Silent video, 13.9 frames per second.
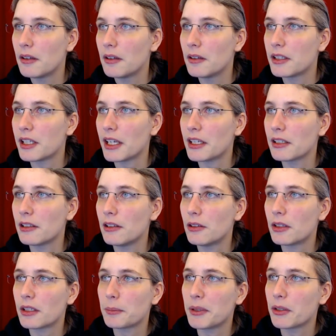take a
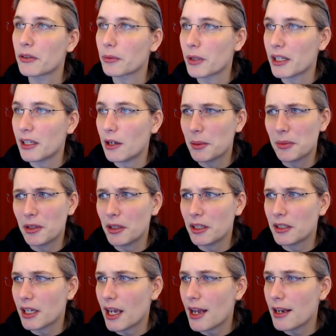look because right now I'm not
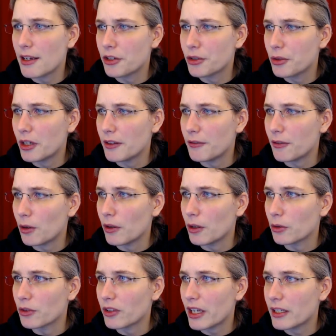entirely sure if all those
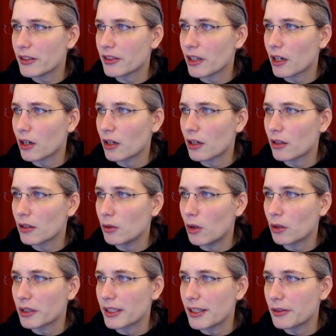settings are, or
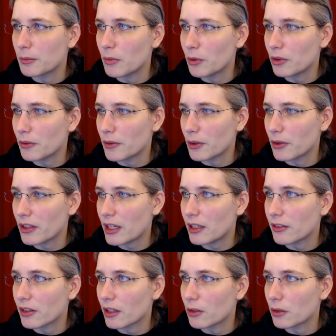at least most of the
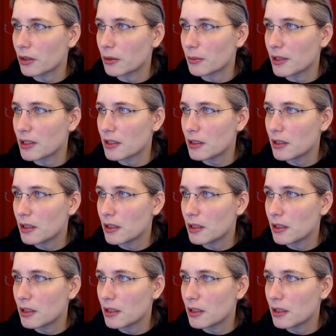settings are documented.